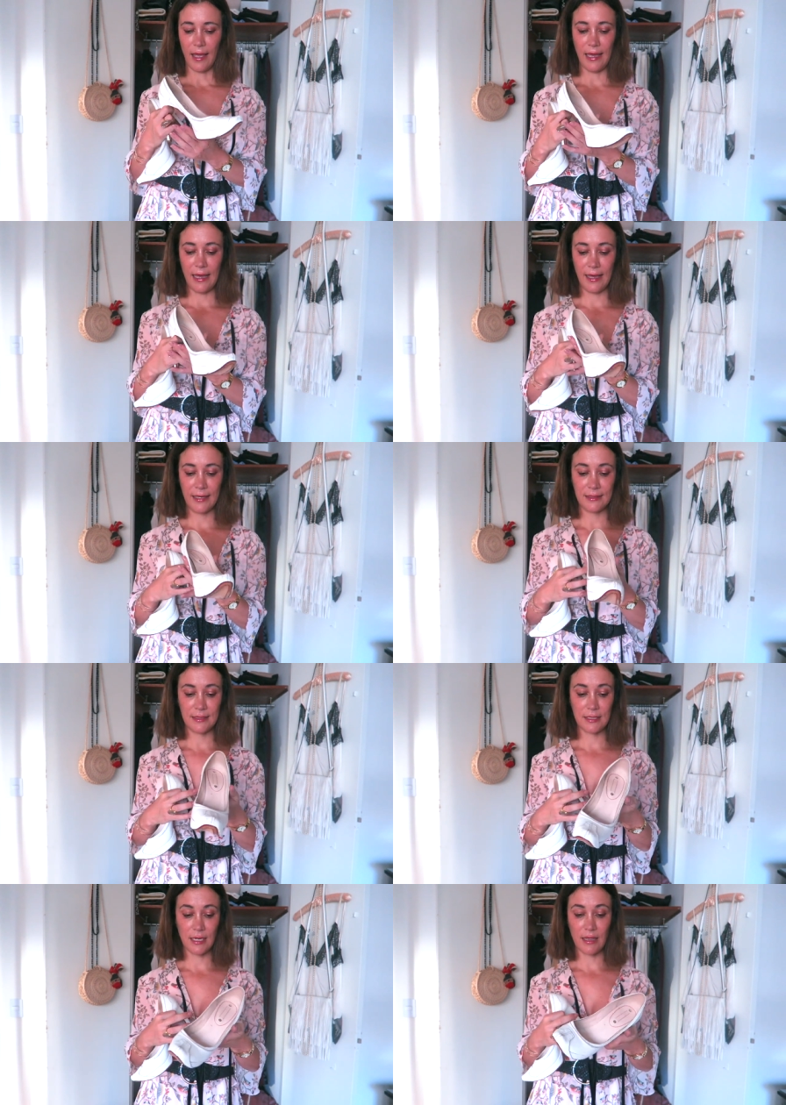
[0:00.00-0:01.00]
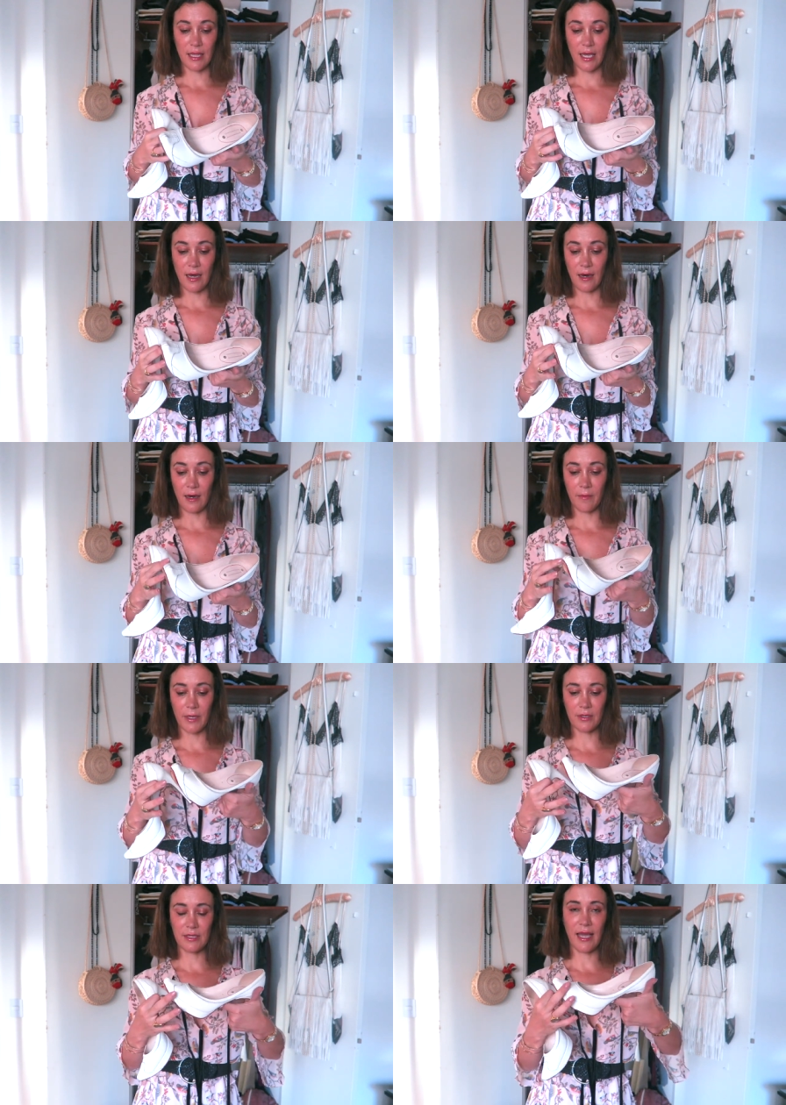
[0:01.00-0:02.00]
and they are
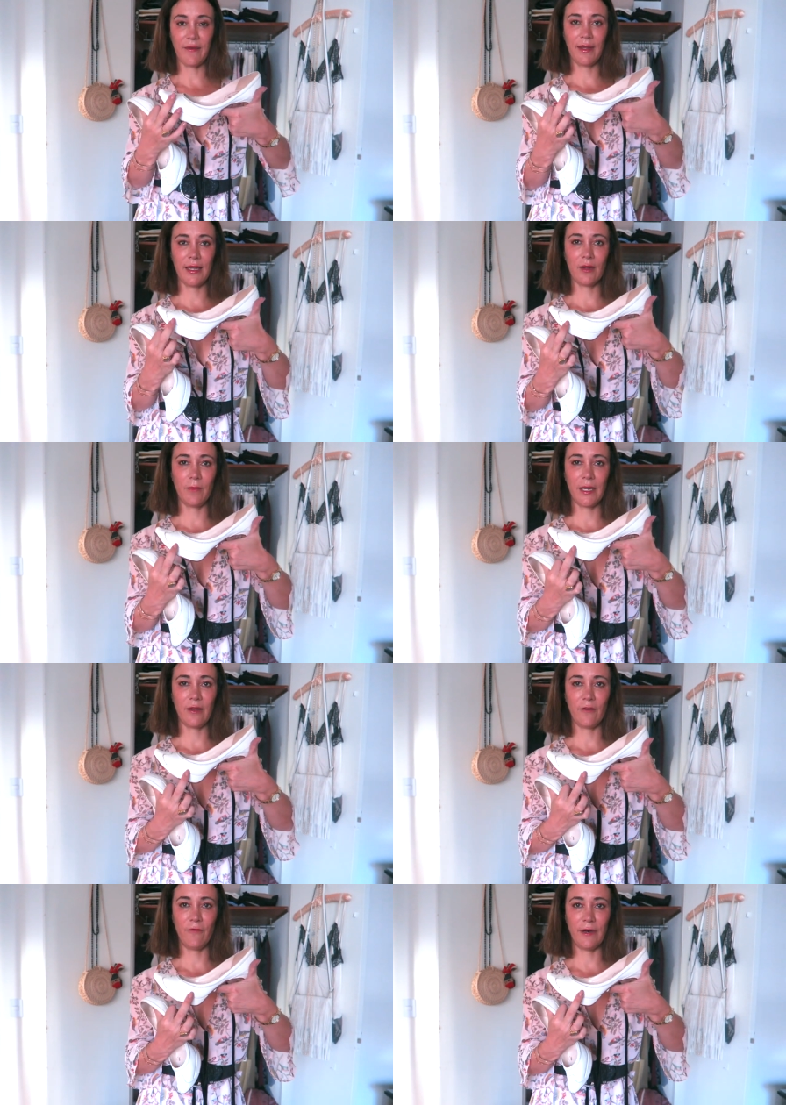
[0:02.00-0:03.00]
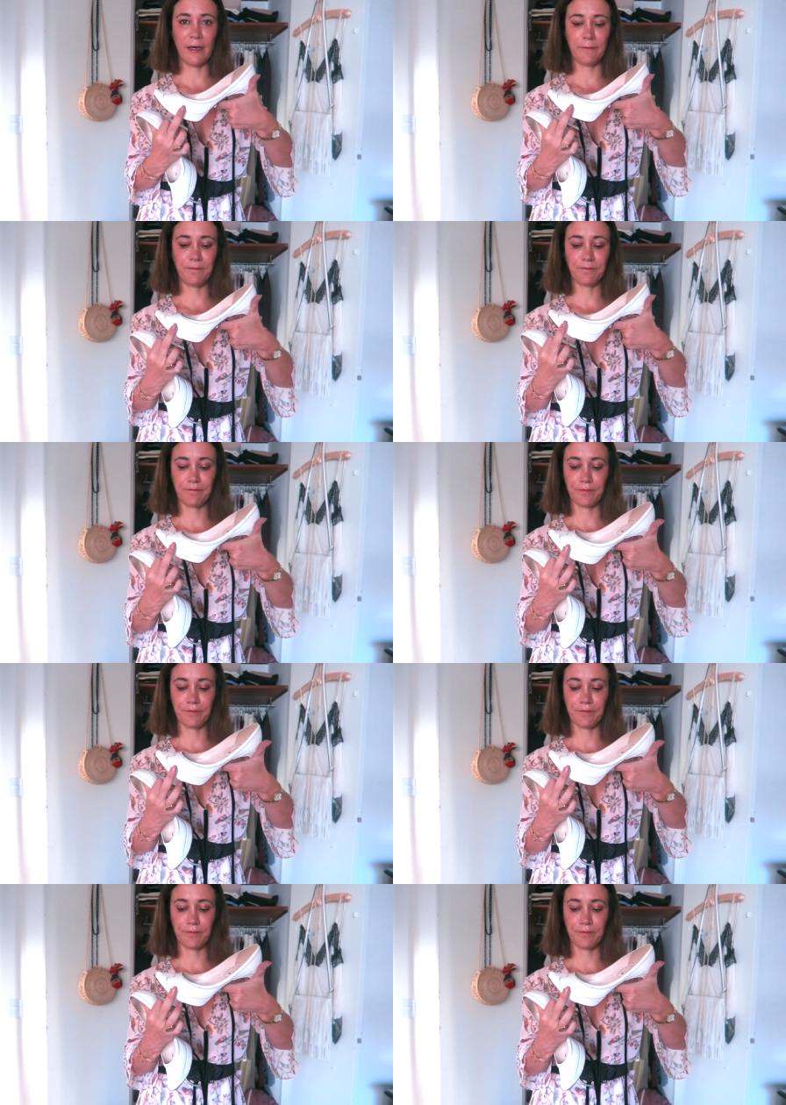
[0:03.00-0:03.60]
because they have a little bit of um,